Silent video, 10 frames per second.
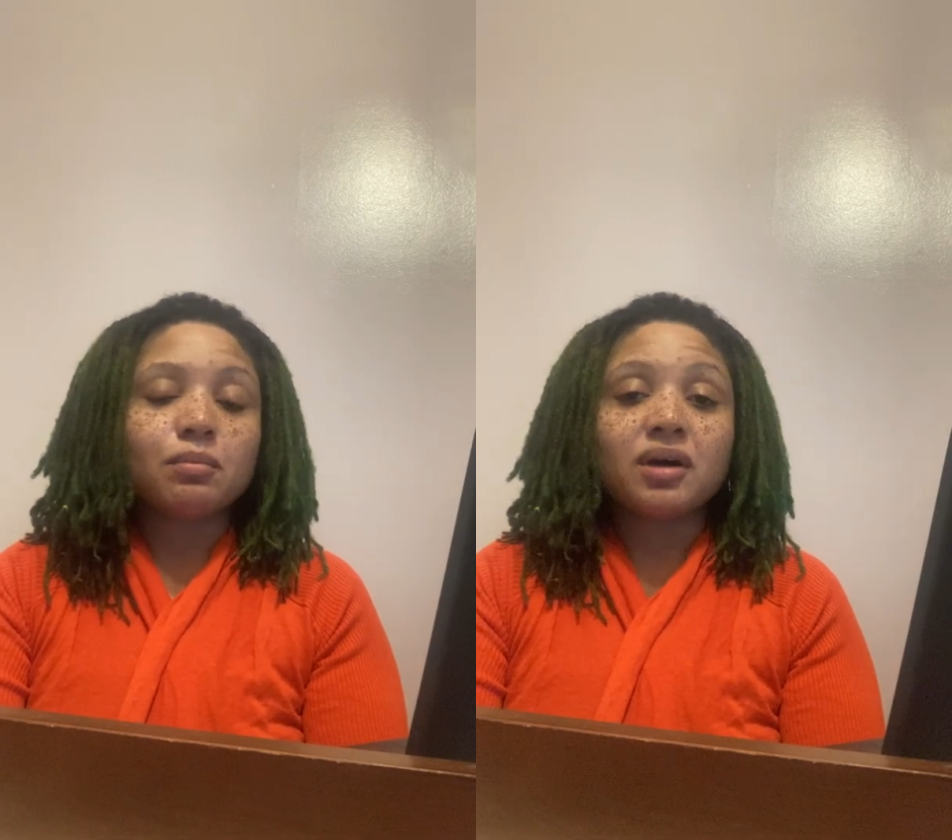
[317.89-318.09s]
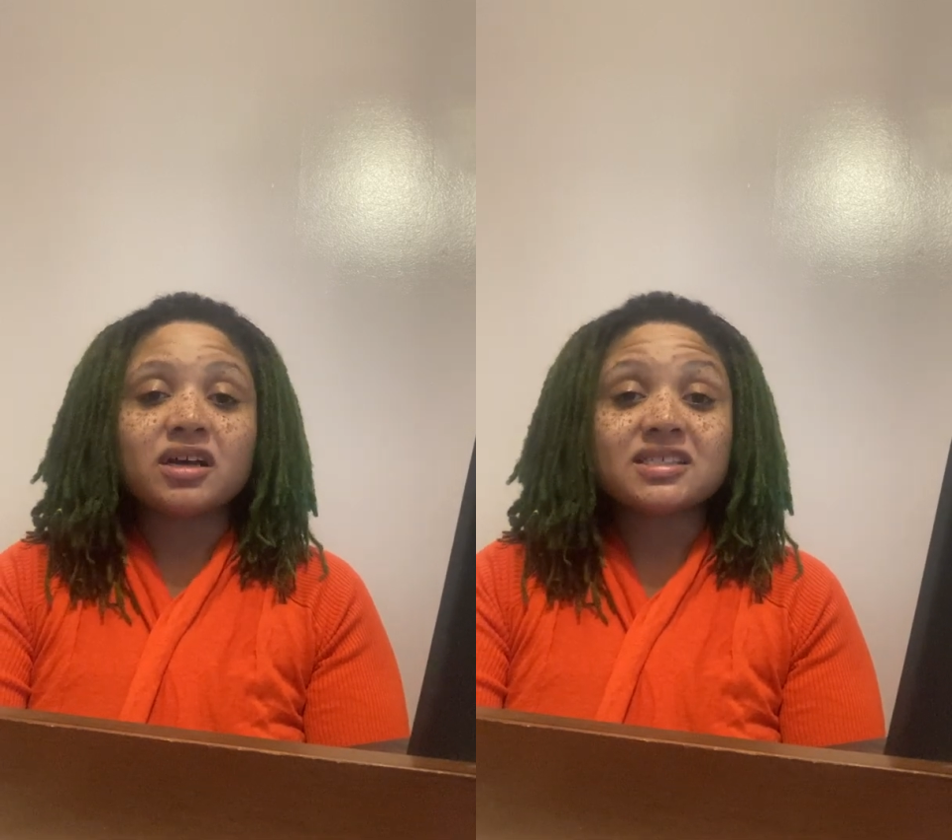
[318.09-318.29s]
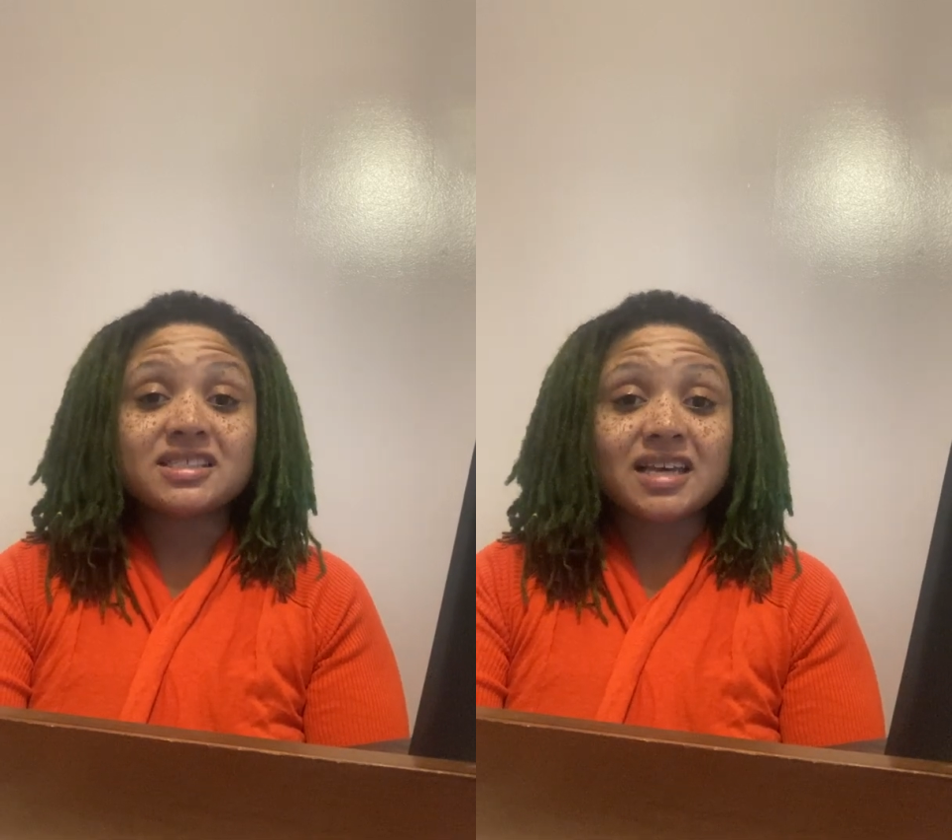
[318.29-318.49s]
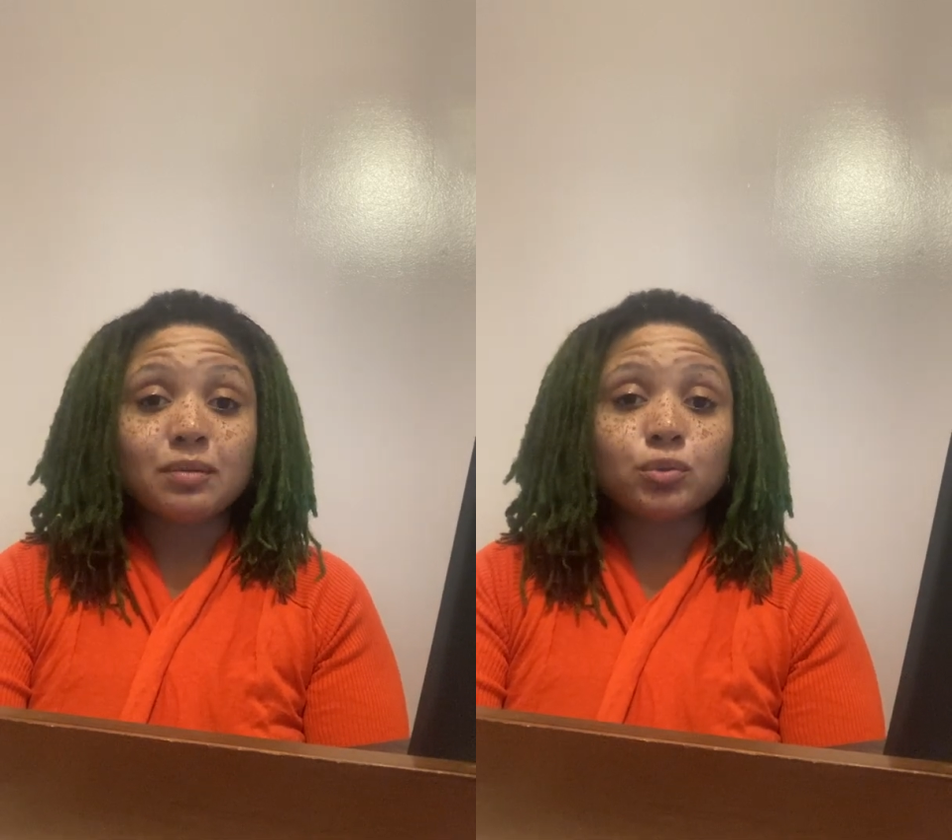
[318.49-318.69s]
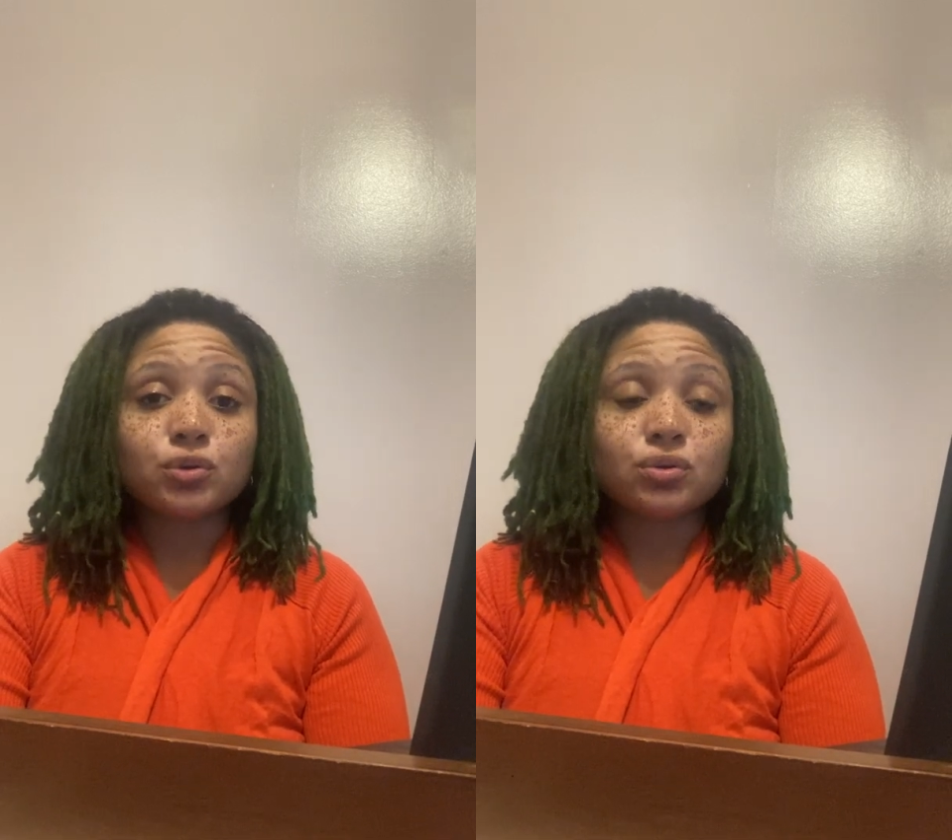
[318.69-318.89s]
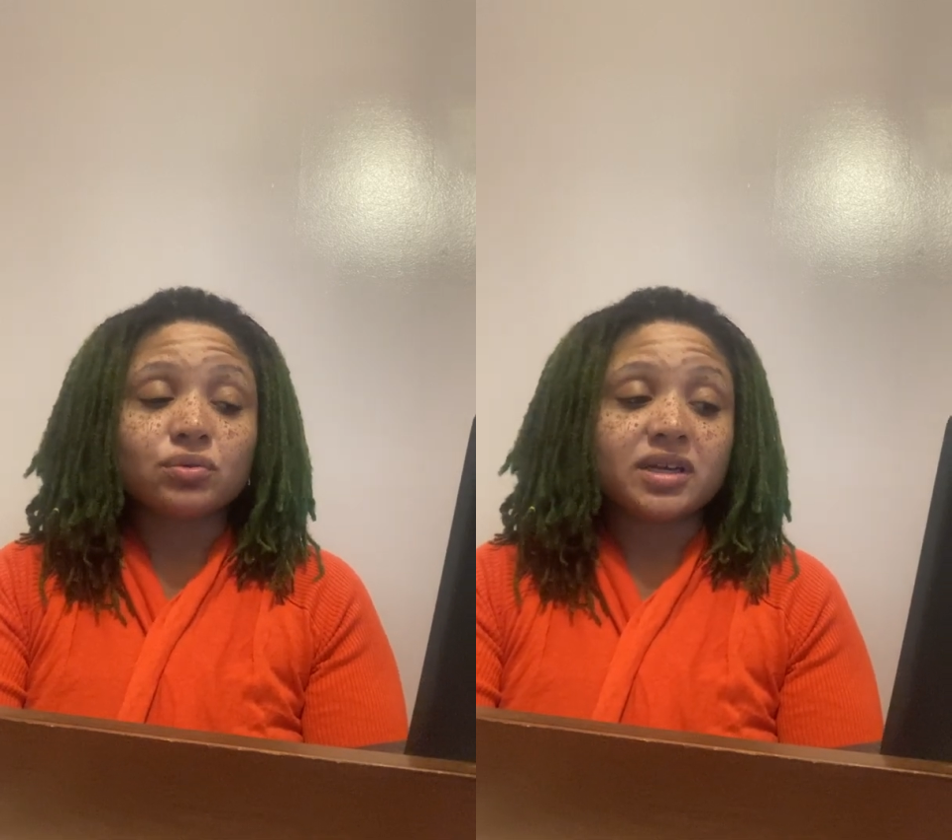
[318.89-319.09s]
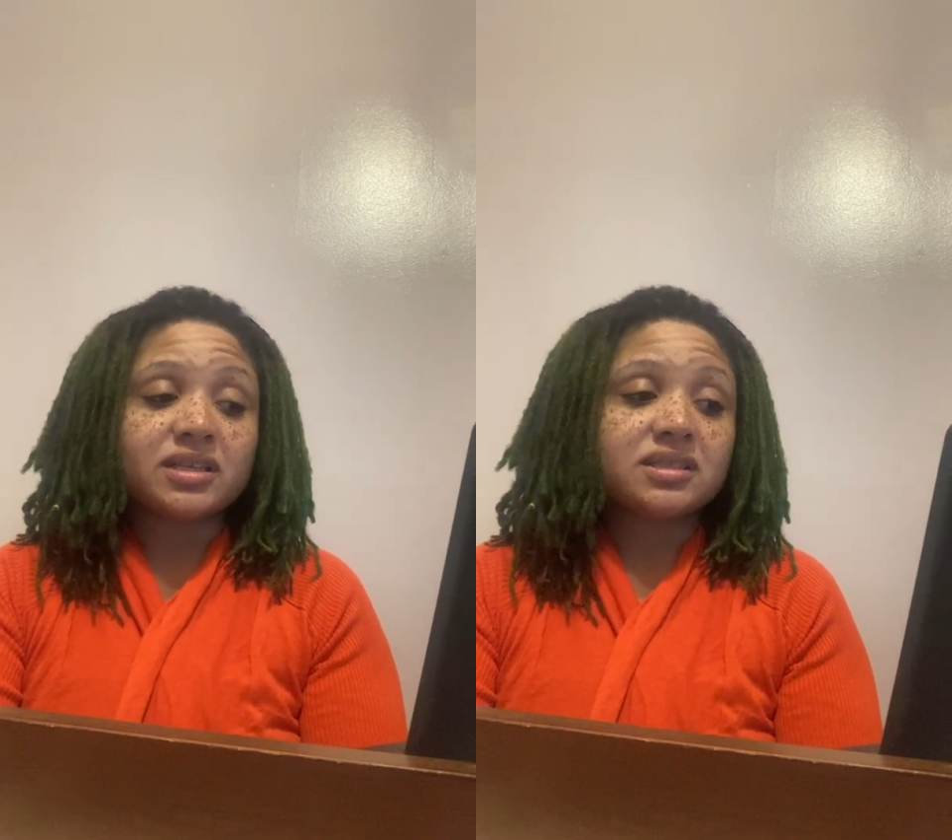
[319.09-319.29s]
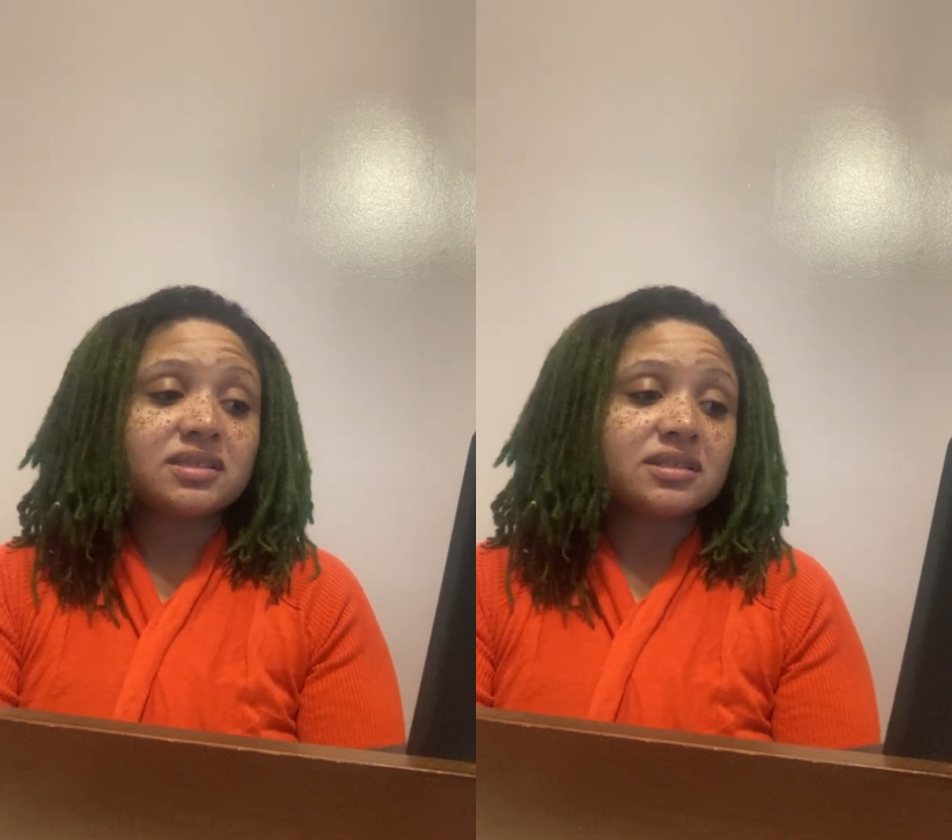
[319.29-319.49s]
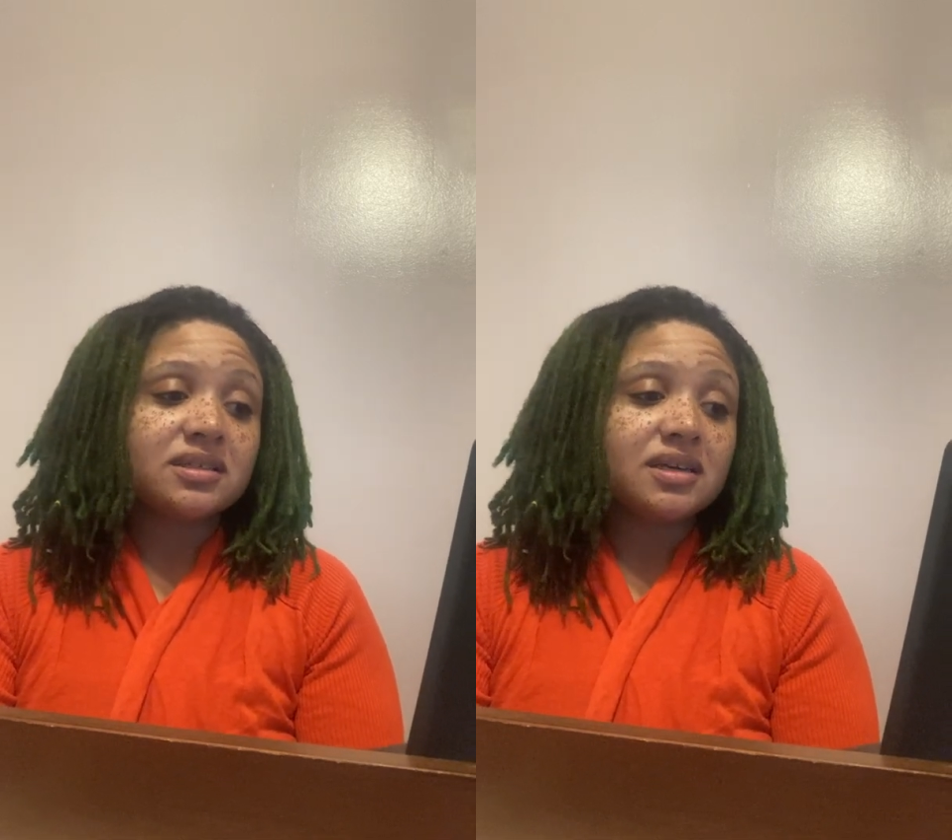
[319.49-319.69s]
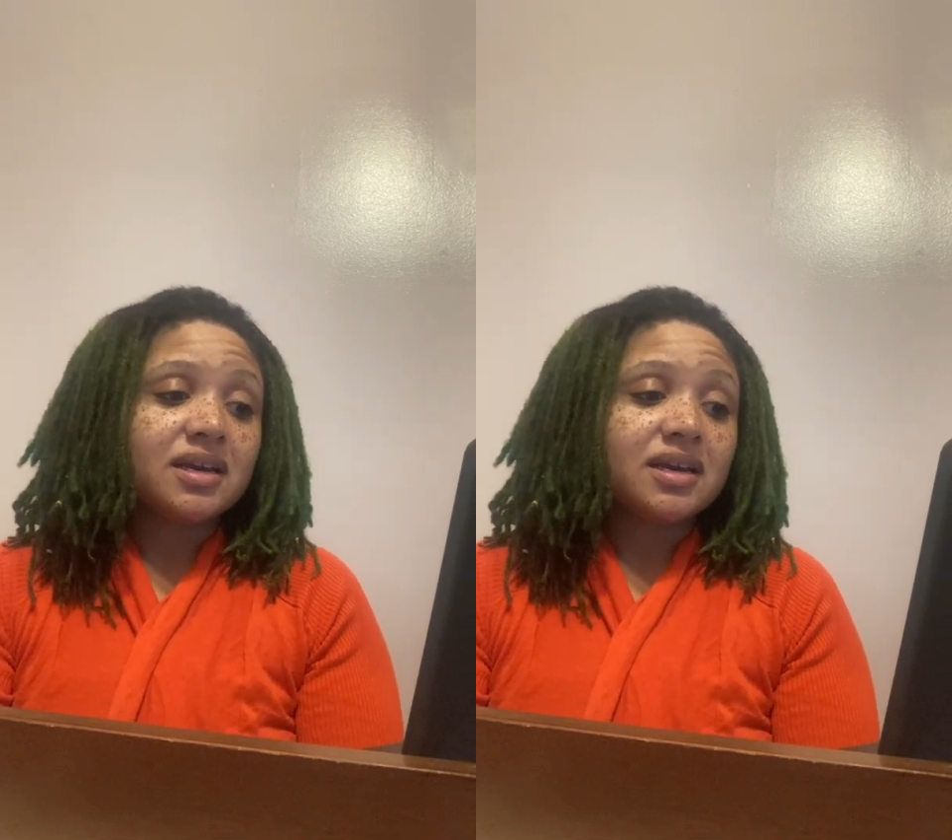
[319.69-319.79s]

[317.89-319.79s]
among sample units,